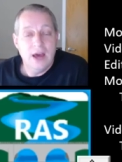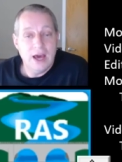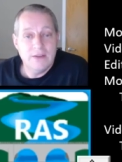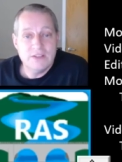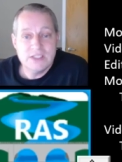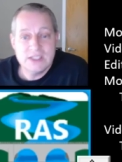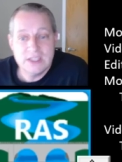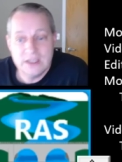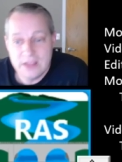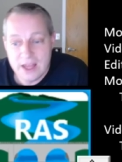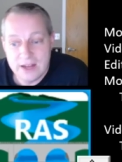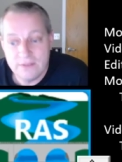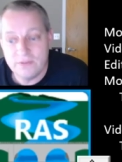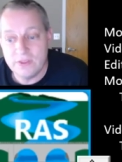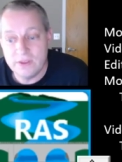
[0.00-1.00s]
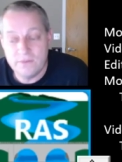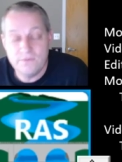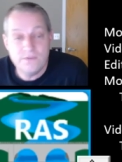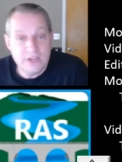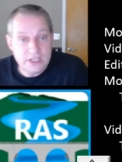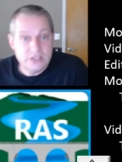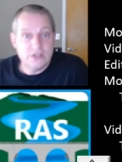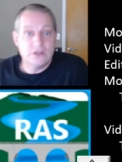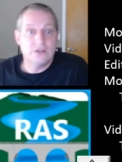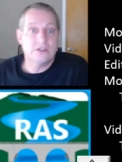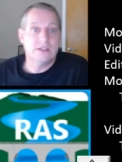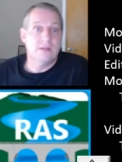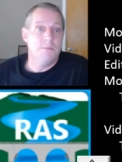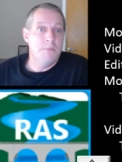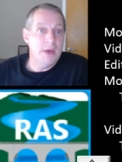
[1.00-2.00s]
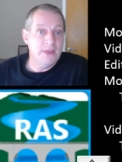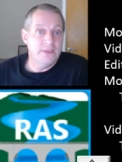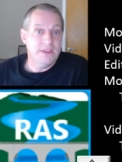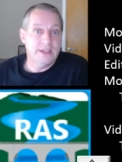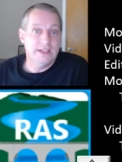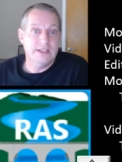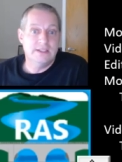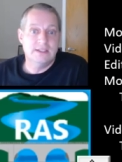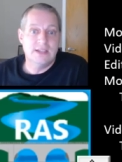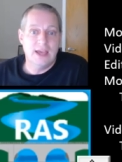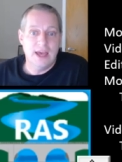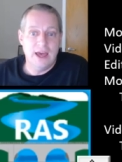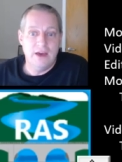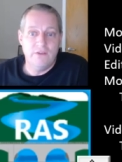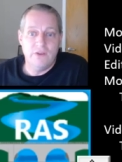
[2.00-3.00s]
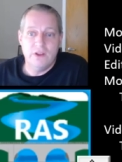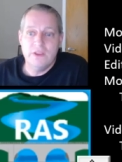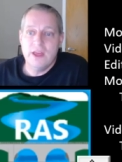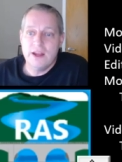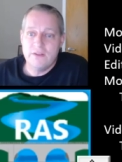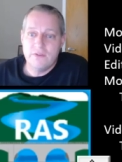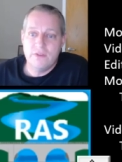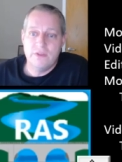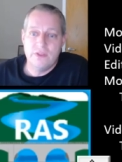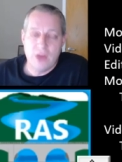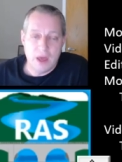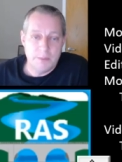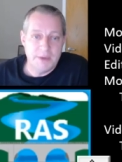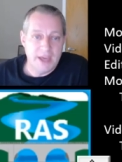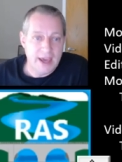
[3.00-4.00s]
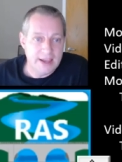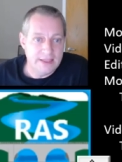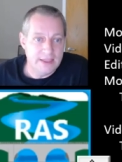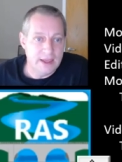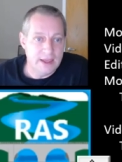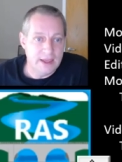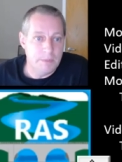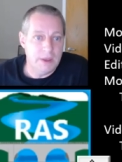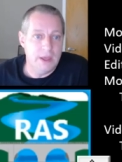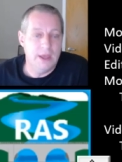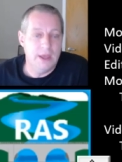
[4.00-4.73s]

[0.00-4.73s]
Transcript: Obviously, a lot of the features and methods have a lot of thought behind them,